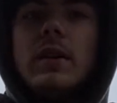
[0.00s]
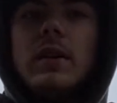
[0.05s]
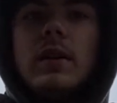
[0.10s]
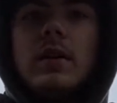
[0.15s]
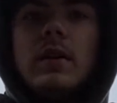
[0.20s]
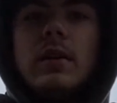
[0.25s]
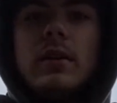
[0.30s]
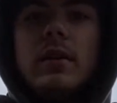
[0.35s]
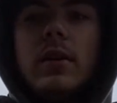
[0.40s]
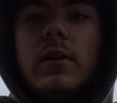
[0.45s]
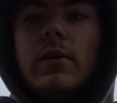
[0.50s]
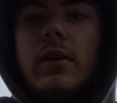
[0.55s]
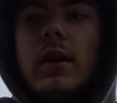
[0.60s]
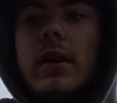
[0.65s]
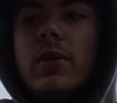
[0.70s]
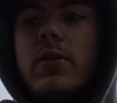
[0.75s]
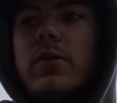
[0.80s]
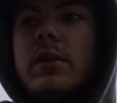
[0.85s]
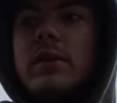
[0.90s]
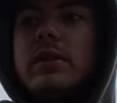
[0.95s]
down. I know
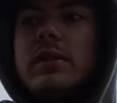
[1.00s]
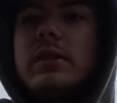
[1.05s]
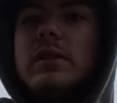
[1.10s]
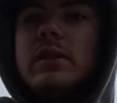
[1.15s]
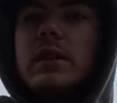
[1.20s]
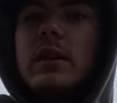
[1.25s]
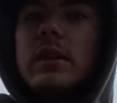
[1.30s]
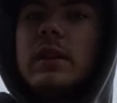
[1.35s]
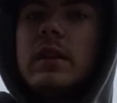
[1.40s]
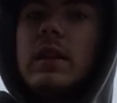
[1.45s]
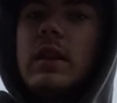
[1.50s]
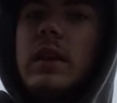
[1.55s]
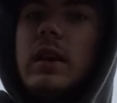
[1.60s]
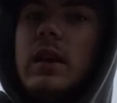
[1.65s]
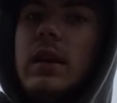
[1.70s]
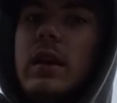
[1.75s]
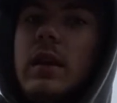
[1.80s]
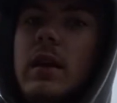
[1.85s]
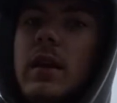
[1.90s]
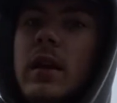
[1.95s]
he's
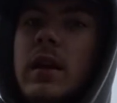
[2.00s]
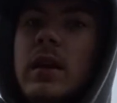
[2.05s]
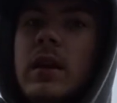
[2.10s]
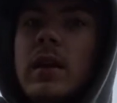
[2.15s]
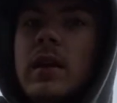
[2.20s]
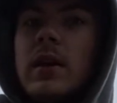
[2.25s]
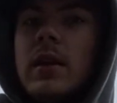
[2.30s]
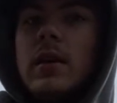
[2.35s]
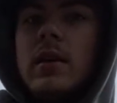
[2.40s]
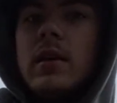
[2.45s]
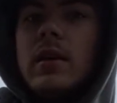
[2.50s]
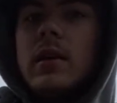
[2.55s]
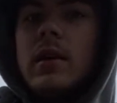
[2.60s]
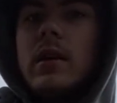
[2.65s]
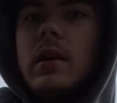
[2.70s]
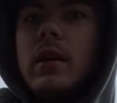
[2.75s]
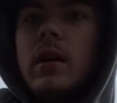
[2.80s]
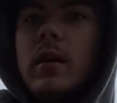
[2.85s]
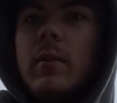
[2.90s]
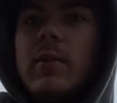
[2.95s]

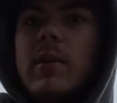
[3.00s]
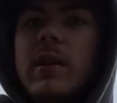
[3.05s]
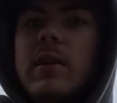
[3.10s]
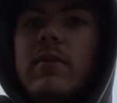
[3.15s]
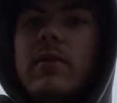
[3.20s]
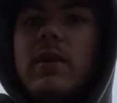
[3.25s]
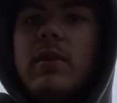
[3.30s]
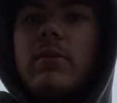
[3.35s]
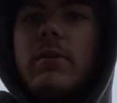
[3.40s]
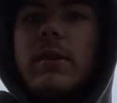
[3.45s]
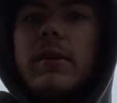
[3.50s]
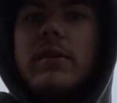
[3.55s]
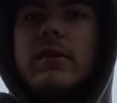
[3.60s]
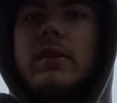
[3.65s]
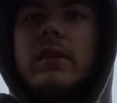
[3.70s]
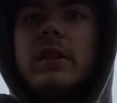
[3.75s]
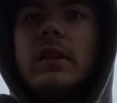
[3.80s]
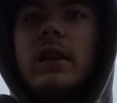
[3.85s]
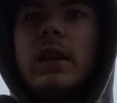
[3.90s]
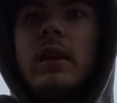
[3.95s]
I believe he works in
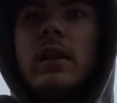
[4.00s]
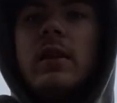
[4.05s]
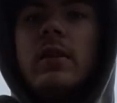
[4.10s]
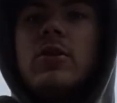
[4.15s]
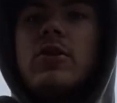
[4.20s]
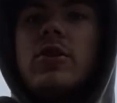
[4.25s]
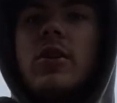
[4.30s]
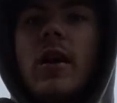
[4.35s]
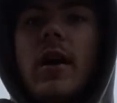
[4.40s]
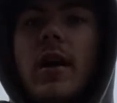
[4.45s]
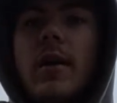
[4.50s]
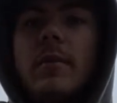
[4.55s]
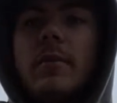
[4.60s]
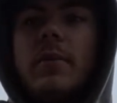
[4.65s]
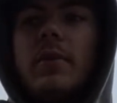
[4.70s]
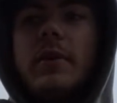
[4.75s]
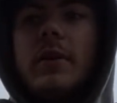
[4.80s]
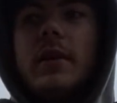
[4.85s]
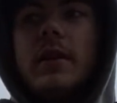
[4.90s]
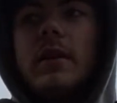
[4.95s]
the shop
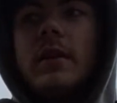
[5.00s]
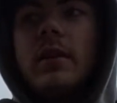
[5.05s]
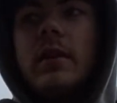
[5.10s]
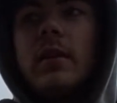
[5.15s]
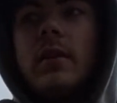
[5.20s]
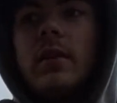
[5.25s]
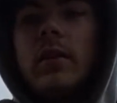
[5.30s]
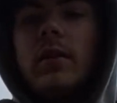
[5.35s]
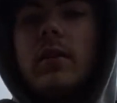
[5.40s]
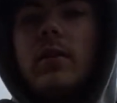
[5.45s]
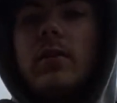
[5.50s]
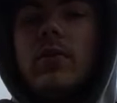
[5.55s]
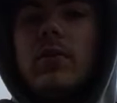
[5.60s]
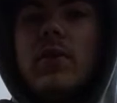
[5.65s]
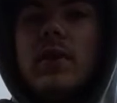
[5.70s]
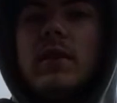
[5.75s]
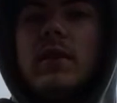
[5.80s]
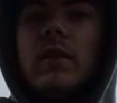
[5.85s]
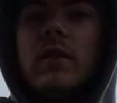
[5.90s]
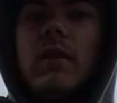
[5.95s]
and
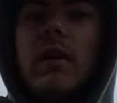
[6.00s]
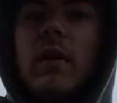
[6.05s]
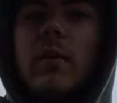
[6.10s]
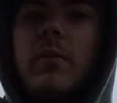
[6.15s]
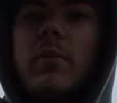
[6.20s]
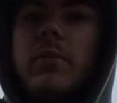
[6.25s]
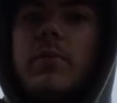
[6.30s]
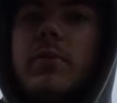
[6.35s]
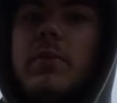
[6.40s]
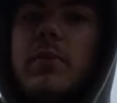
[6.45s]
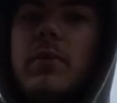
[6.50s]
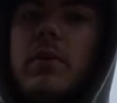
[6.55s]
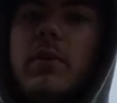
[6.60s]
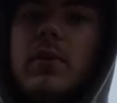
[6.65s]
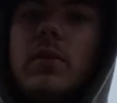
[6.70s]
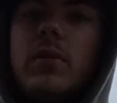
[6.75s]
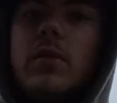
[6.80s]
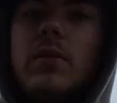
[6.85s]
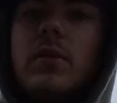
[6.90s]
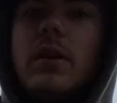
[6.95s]
fixing up
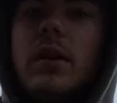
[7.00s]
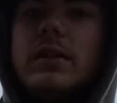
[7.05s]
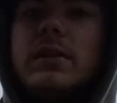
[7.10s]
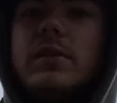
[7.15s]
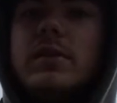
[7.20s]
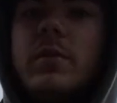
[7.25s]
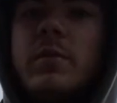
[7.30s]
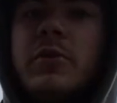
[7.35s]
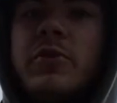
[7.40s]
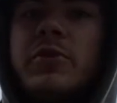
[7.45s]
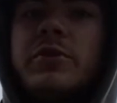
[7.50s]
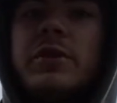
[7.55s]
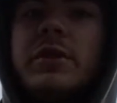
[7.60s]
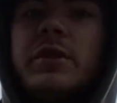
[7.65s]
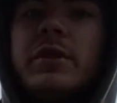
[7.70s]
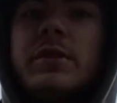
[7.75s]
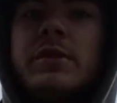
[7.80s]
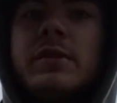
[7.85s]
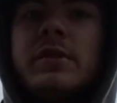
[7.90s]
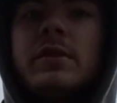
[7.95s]

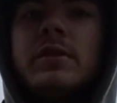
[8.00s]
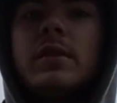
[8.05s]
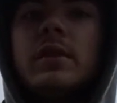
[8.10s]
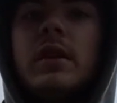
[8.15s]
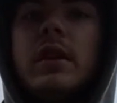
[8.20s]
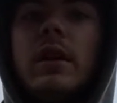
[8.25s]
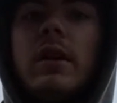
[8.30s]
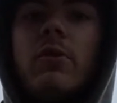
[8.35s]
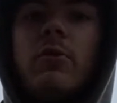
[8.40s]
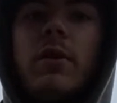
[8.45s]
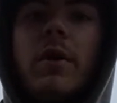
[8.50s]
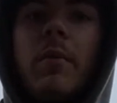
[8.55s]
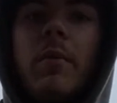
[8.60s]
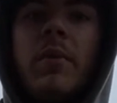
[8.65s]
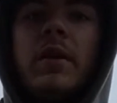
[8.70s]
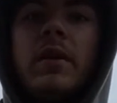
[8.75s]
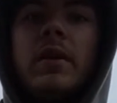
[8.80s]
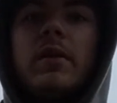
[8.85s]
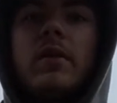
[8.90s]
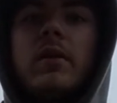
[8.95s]
customers'
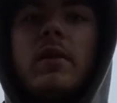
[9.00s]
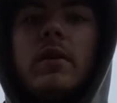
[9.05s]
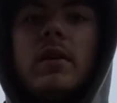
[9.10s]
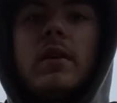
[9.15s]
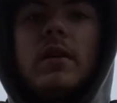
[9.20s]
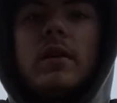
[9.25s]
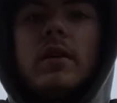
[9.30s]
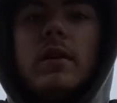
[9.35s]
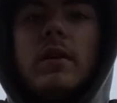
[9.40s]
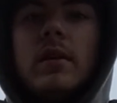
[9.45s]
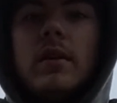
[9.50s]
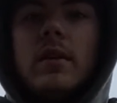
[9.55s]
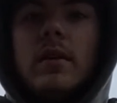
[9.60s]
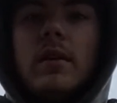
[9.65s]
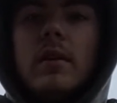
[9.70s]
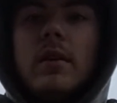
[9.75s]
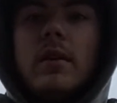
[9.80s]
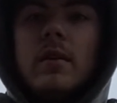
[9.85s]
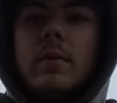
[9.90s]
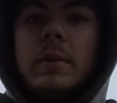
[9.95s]
equipment.
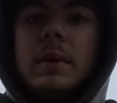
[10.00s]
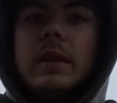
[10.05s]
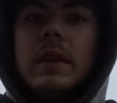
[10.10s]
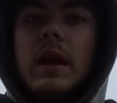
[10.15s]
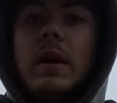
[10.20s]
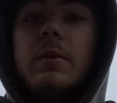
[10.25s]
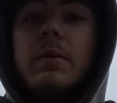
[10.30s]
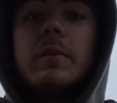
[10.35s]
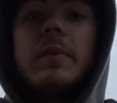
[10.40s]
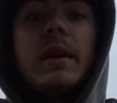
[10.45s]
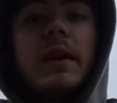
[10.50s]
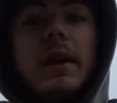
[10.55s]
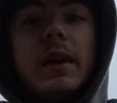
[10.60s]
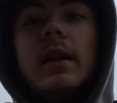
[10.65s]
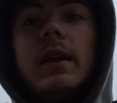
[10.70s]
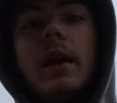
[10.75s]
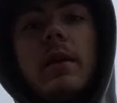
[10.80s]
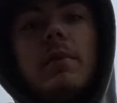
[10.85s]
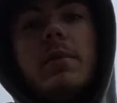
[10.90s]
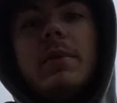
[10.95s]
But that would be
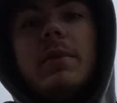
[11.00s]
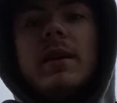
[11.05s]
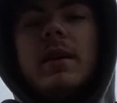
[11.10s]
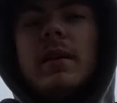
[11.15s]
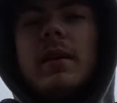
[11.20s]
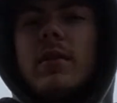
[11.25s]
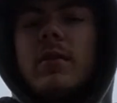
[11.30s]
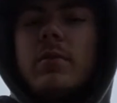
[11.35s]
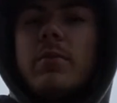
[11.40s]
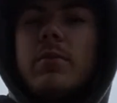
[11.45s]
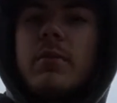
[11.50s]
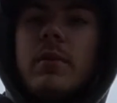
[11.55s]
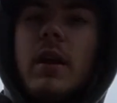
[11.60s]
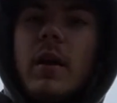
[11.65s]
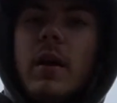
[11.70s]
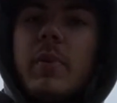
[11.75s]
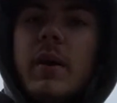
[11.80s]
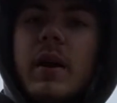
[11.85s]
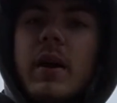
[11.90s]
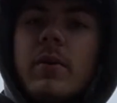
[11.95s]
another not
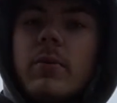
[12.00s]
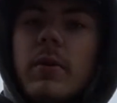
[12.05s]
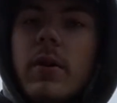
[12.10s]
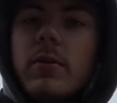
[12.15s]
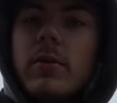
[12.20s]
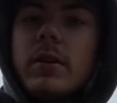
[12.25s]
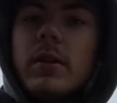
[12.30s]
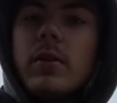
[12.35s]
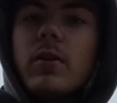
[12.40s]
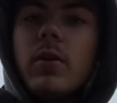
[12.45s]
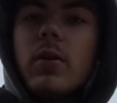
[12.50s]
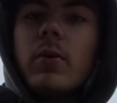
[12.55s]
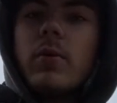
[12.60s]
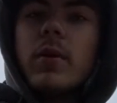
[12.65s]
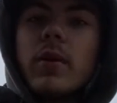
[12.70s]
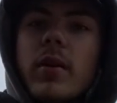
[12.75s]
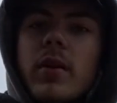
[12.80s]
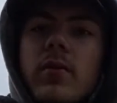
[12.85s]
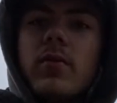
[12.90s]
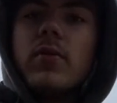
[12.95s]
bad route to go, working
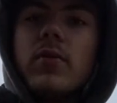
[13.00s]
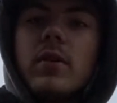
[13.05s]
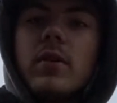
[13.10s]
for a